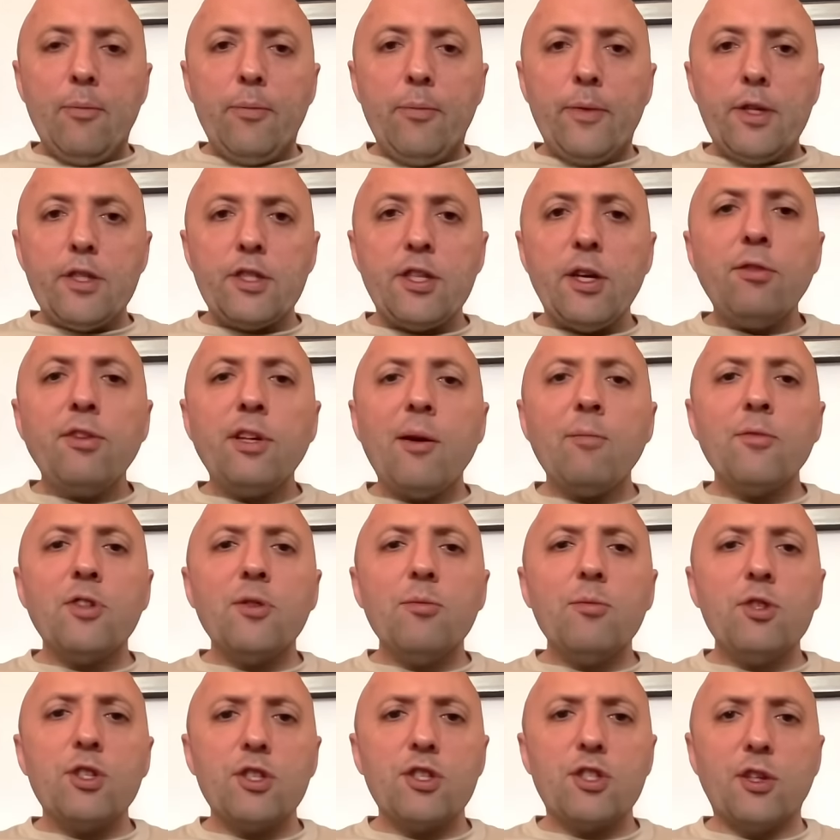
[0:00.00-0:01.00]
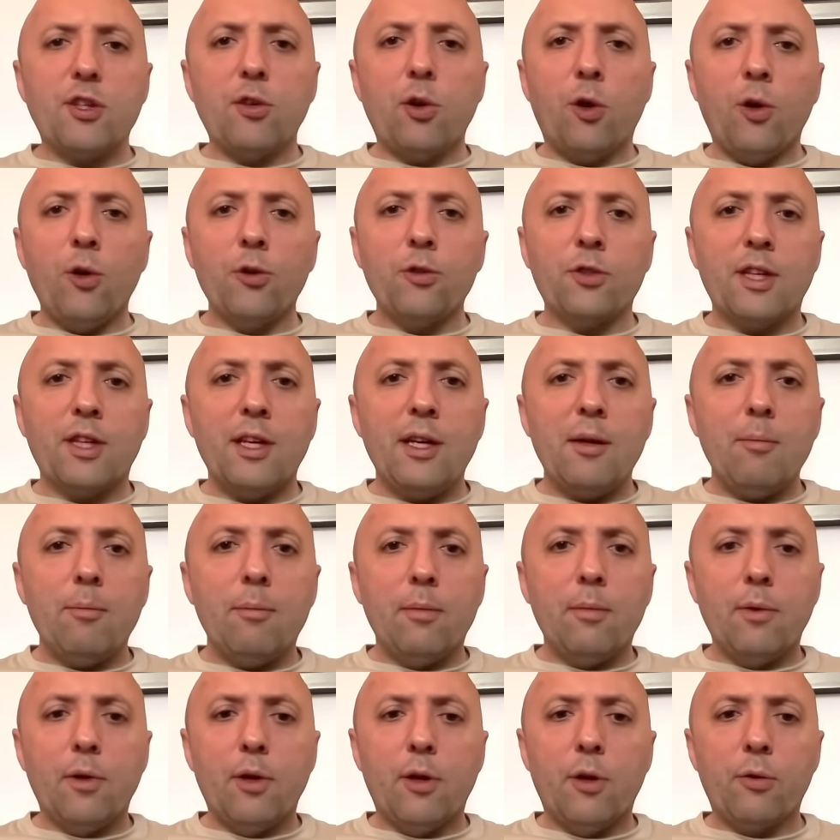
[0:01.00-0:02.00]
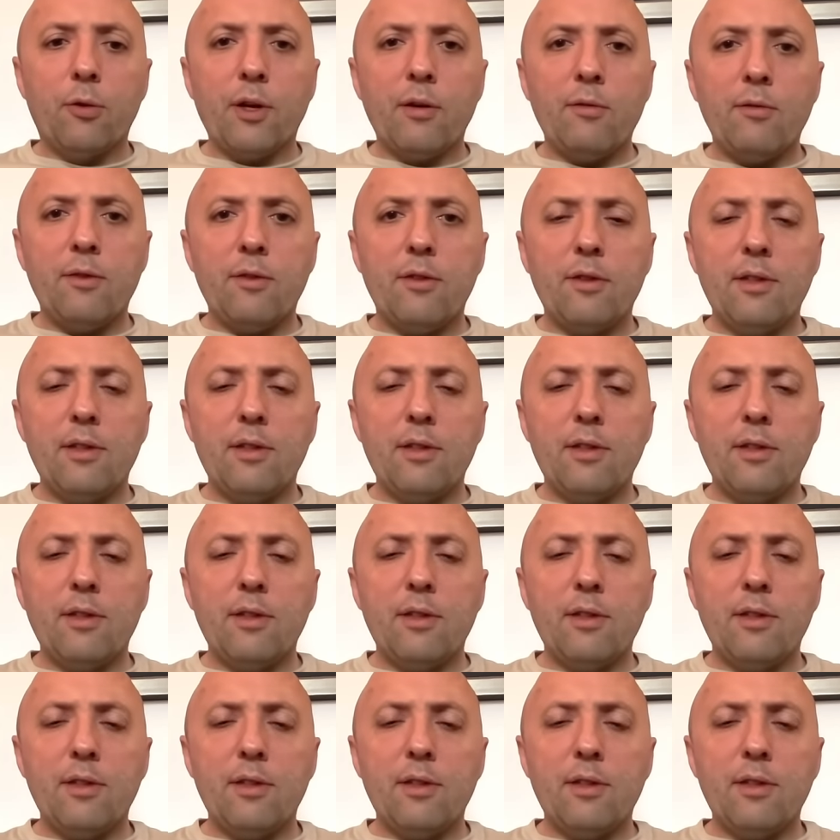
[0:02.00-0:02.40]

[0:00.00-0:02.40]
Southampton was just an odd game all round.